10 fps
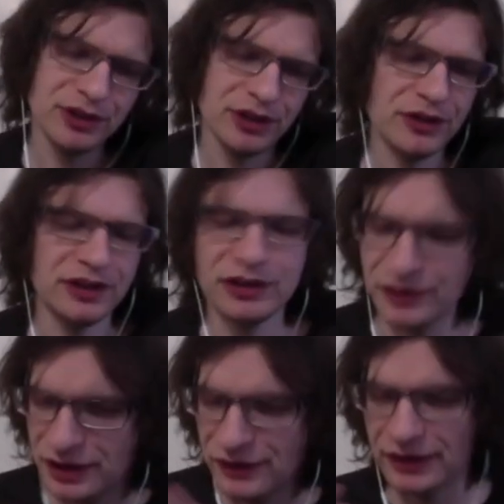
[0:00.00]
you only
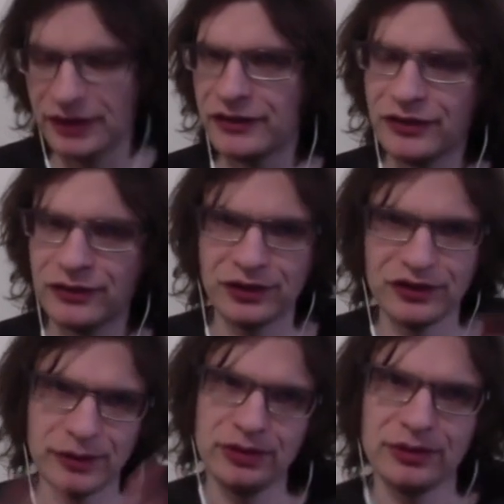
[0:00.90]
need the license for the
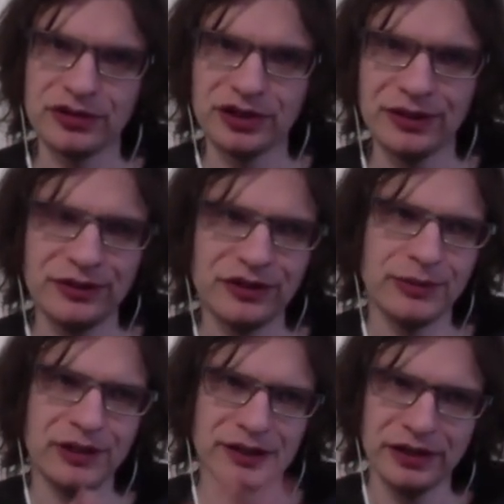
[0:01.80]
time you're doing the show.
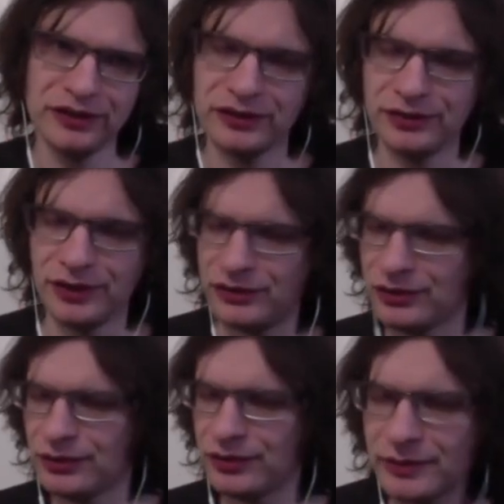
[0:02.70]
So you buy a license for
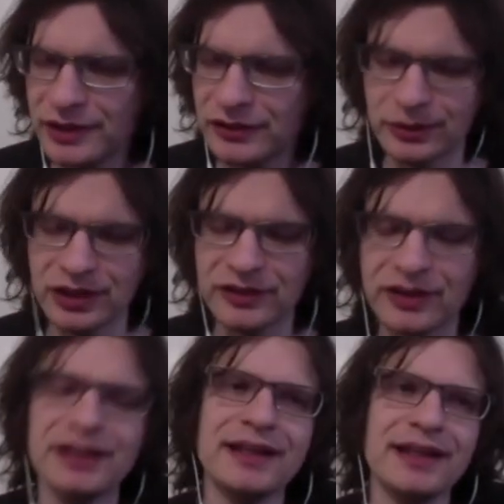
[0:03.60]
those 2 or 3 weeks or
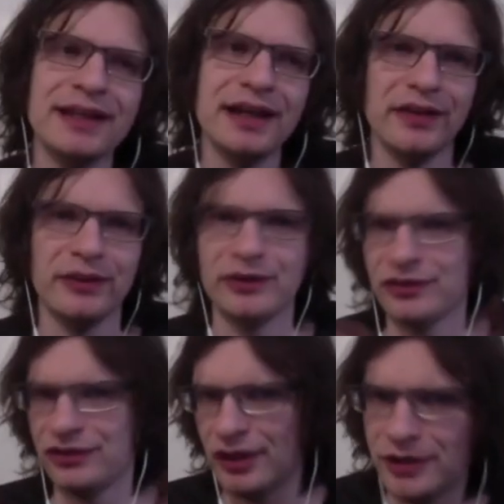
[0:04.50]
whatever, and the
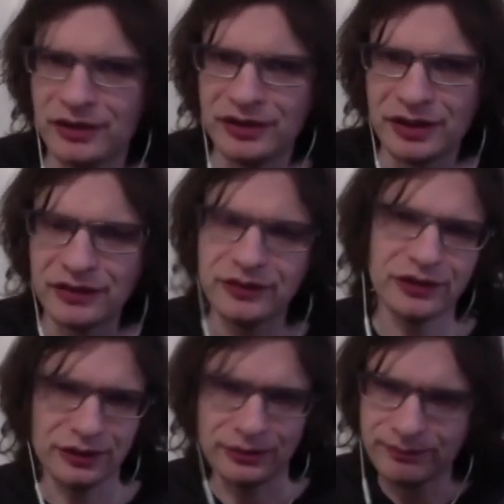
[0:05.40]
rest of the time you don't need it.
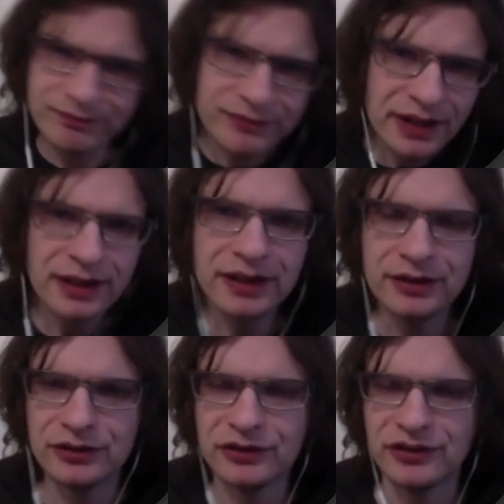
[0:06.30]
So
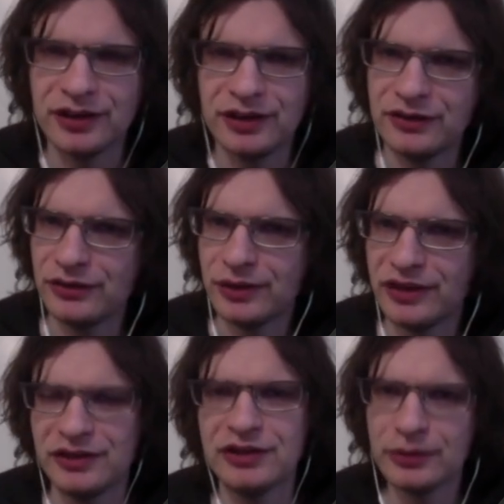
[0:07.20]
you can
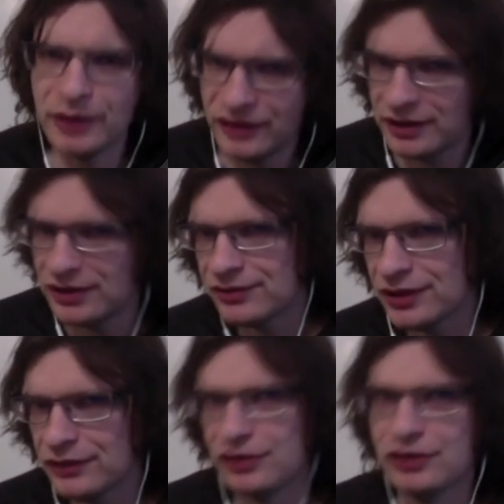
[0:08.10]
always edit your
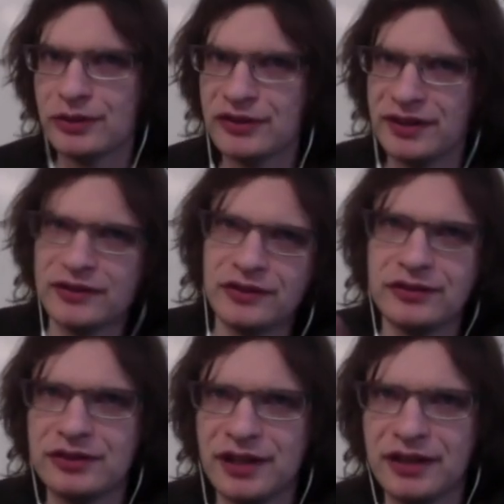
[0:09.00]
files. You can always get
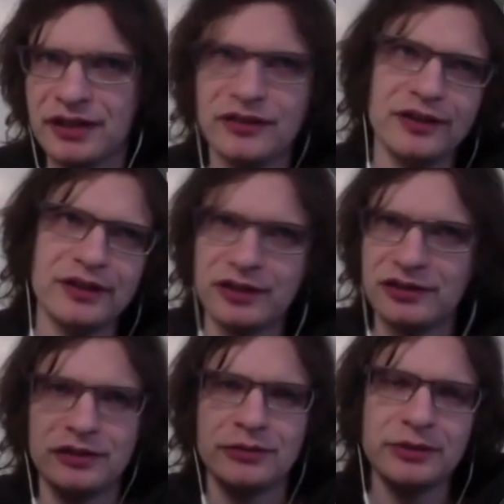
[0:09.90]
access to your data. It's not
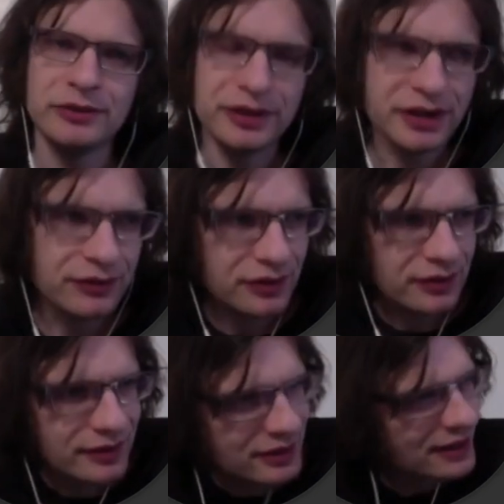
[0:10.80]
like Adobe where you have
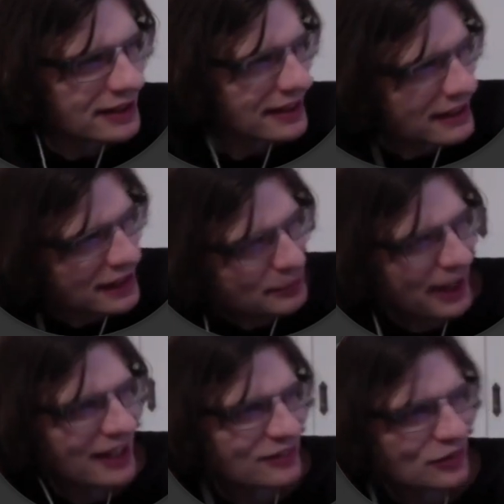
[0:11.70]
to
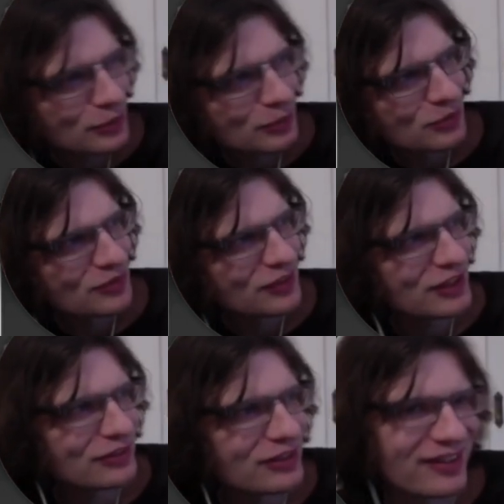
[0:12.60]
keep paying subscription
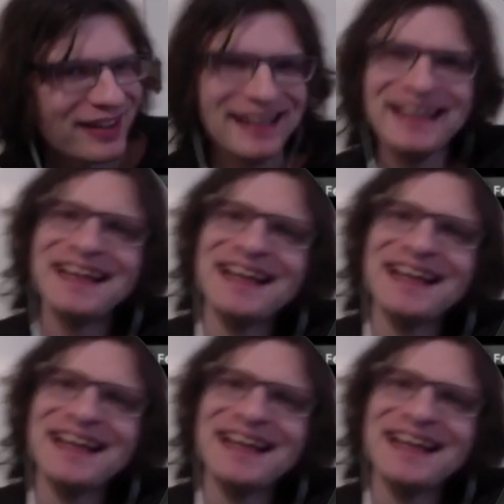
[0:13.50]
fees forever.